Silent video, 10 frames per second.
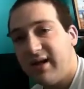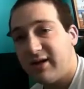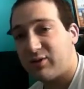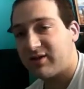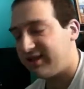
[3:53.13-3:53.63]

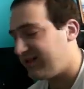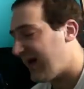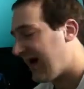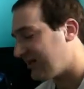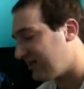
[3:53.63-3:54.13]
interesting
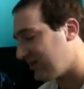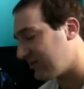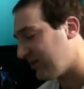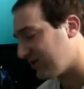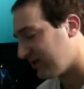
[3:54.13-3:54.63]
cast here,
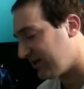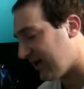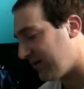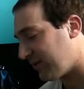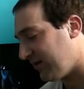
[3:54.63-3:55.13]
especially the
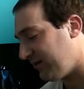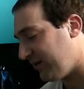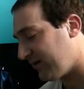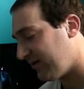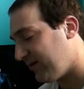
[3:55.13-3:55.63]
guy who played
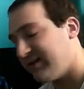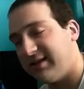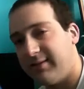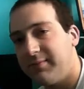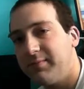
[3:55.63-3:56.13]
Peter
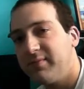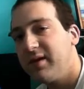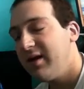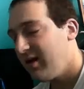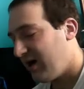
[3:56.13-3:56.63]
Vincent.
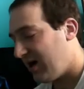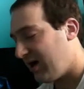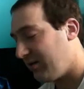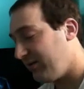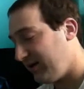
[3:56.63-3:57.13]

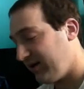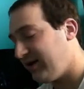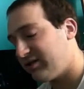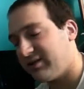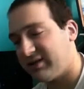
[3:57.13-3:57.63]

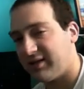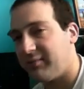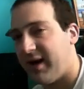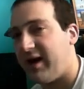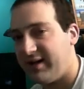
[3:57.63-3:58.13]
Interesting
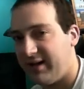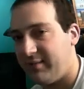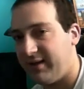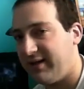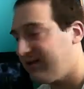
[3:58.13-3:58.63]
about
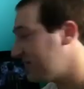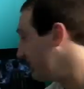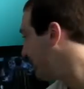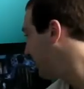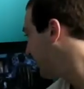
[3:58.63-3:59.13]
him is,
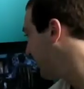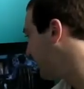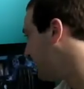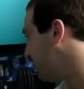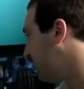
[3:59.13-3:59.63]
not
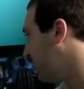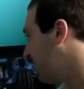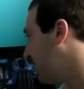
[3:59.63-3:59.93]
just that he played